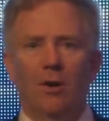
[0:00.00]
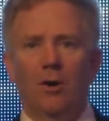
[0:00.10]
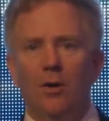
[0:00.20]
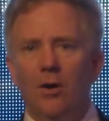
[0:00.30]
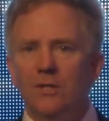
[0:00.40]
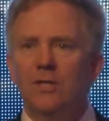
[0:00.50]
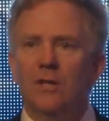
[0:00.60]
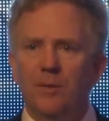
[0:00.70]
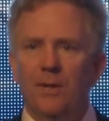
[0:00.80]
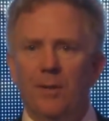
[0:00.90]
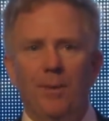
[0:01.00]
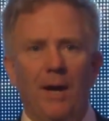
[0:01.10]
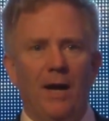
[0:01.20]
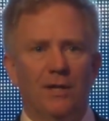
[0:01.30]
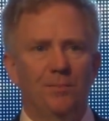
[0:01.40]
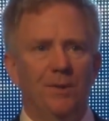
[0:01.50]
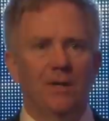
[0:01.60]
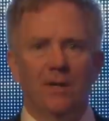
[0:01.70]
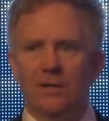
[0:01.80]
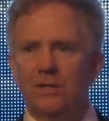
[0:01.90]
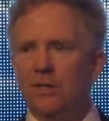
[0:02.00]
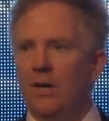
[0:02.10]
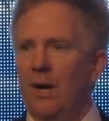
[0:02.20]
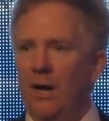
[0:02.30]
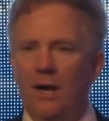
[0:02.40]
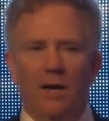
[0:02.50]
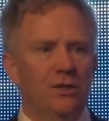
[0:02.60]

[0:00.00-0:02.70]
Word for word: are constantly being patched because uh,